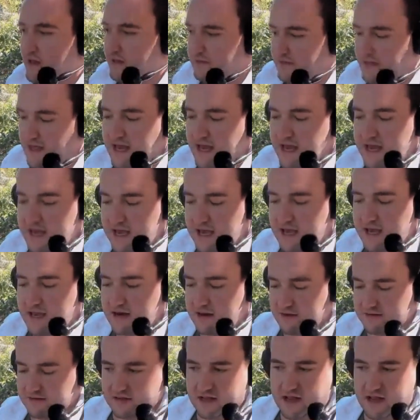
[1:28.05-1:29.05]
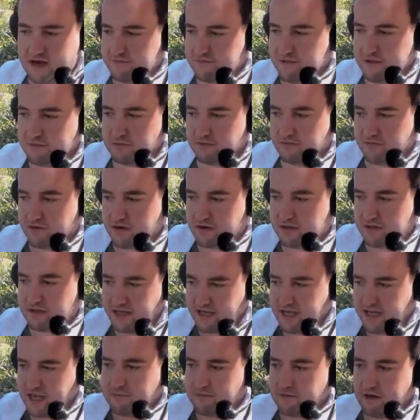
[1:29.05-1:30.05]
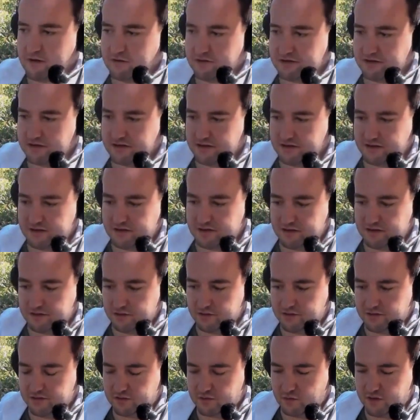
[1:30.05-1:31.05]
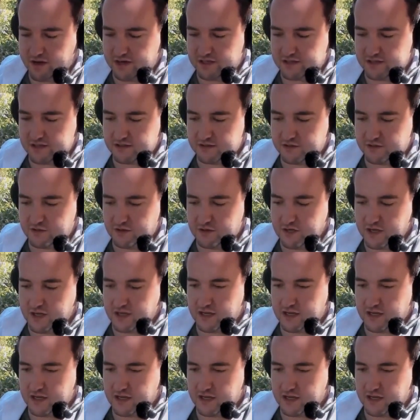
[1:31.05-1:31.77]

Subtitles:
and as a lot of people have heard, they came out with a way to